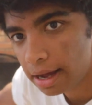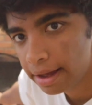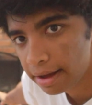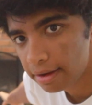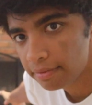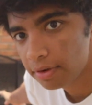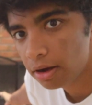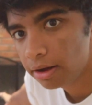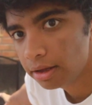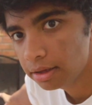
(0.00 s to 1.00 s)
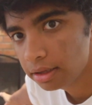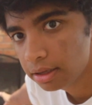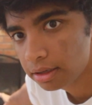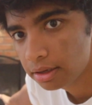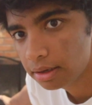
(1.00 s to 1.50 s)
I have all
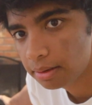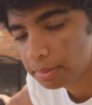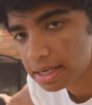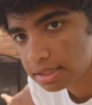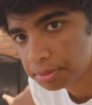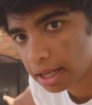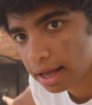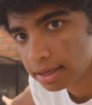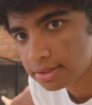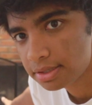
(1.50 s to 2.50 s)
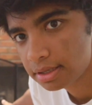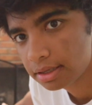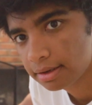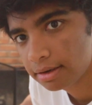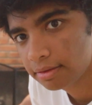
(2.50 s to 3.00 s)
of my supplies
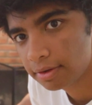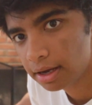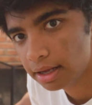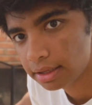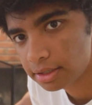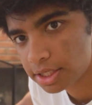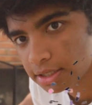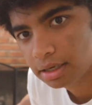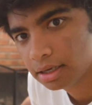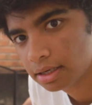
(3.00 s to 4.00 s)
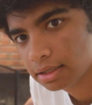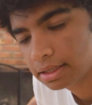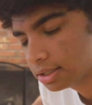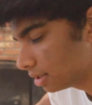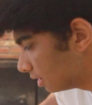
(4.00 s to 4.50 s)
for college. That took